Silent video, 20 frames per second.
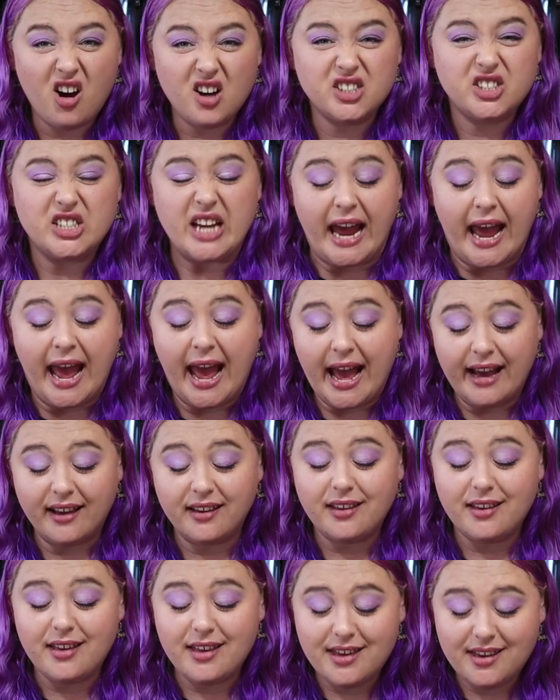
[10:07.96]
gosh, heck
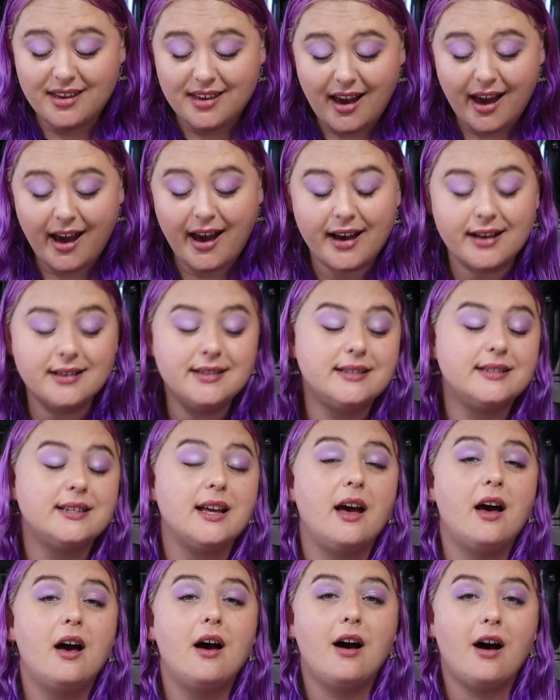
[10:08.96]
yes.
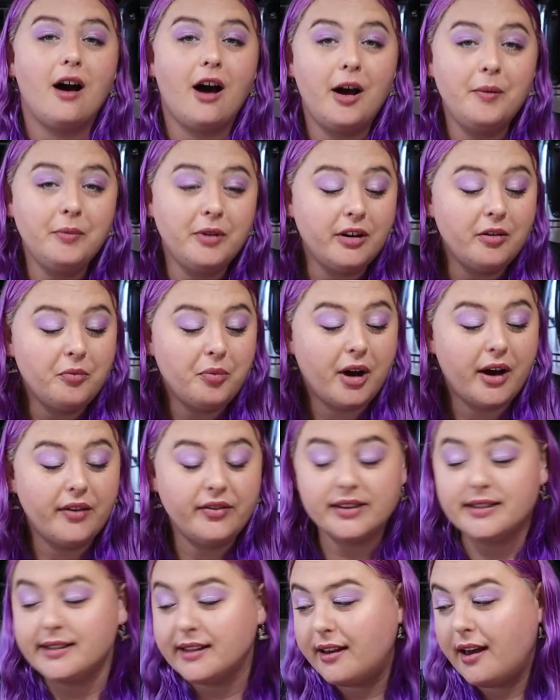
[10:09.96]
I'm going to
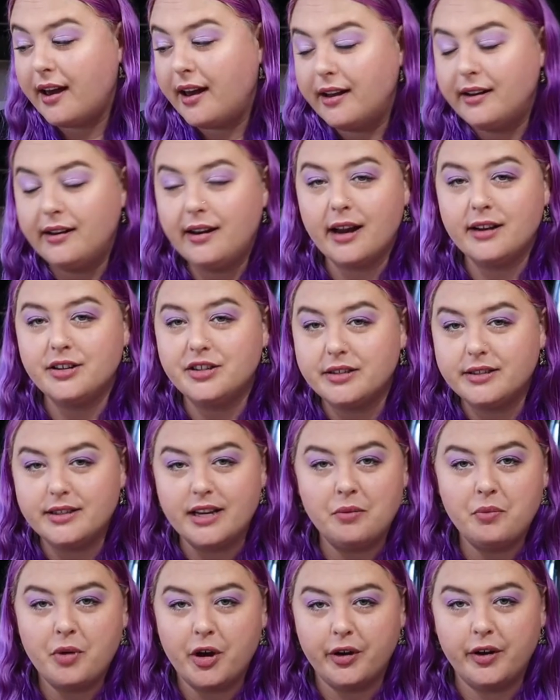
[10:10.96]
buy this again and just
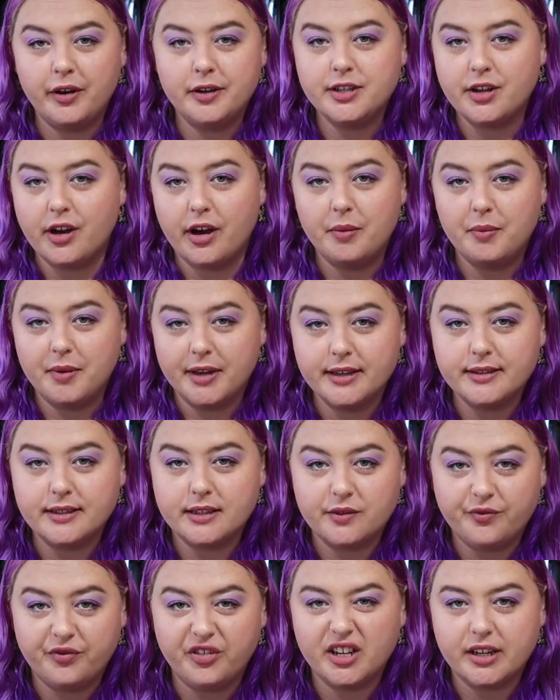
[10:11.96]
in my own time because
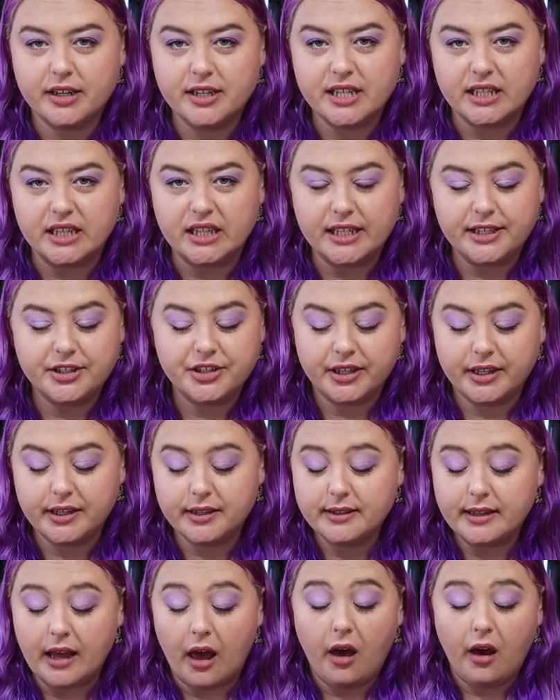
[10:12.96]
it's freaking
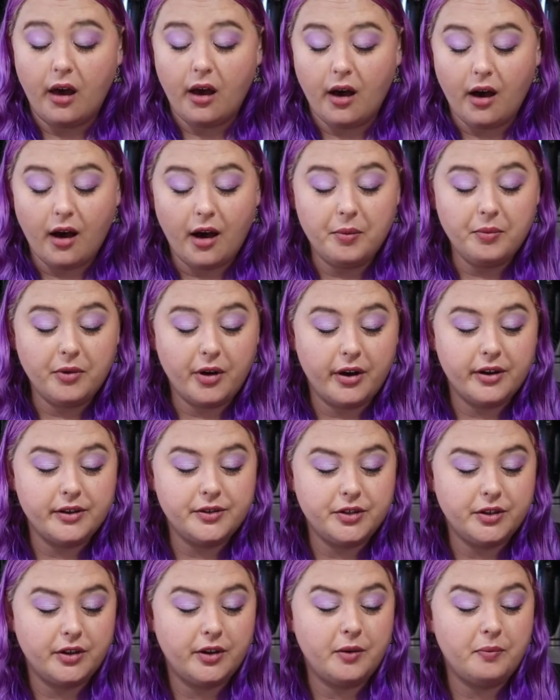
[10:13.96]
delicious. I'm going
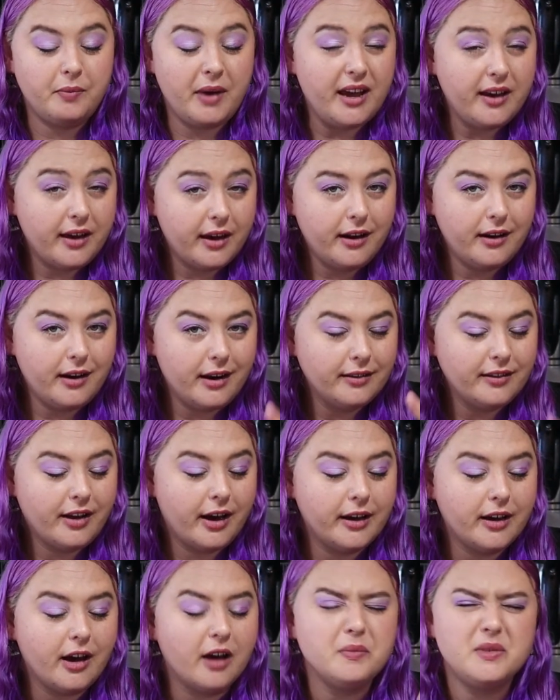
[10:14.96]
to make it and
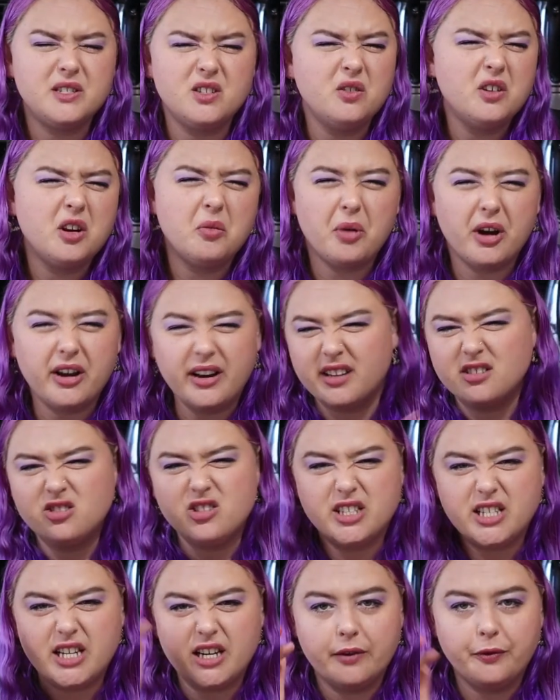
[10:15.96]
like I'm still going to buy an
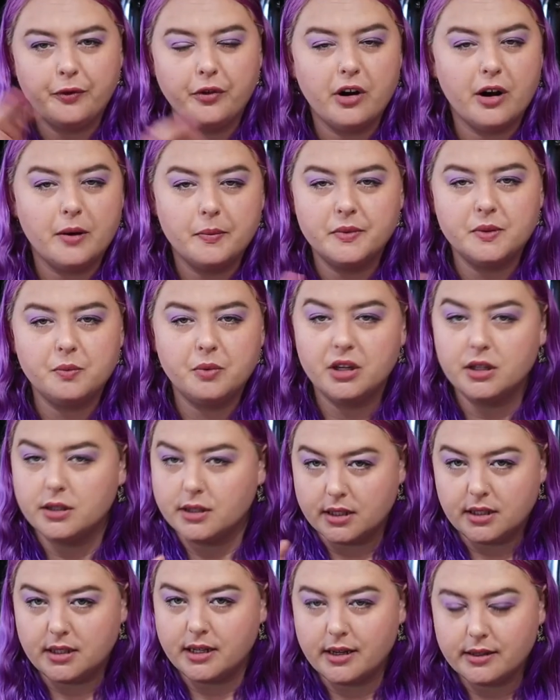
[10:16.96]
extra tin of crumbs because
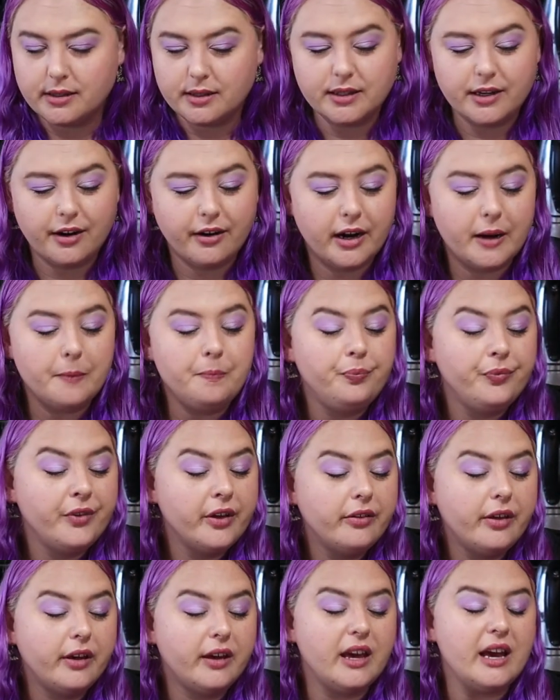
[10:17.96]
it's necessary.
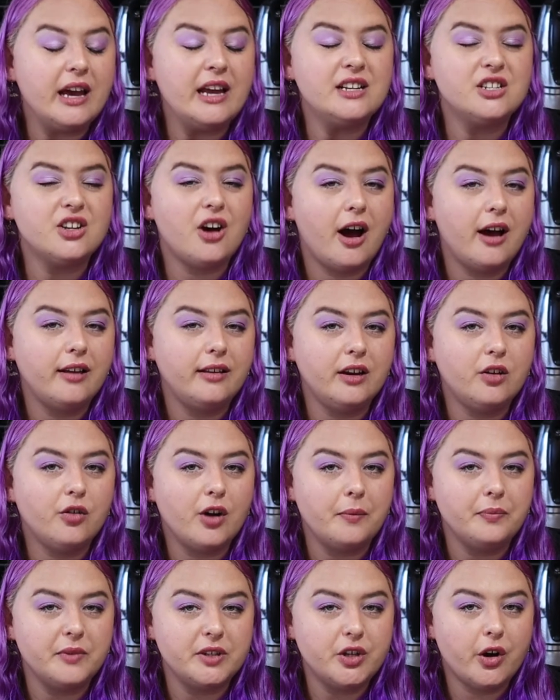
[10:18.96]
Like entirely
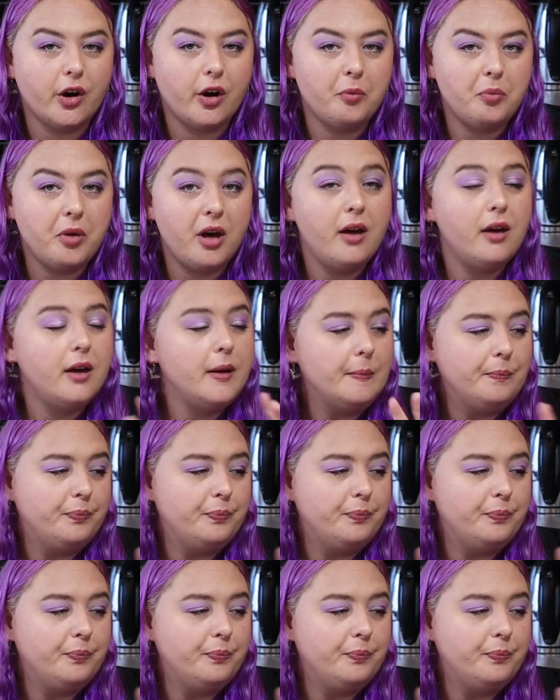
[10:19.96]
crumb the top